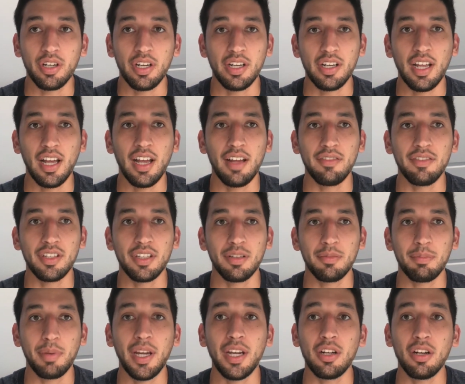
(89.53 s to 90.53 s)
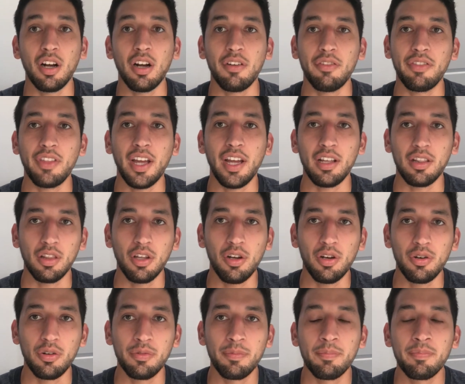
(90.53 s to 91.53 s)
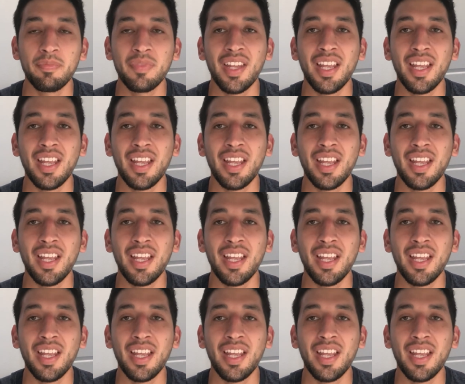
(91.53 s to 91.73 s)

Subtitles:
and having paid off that loan,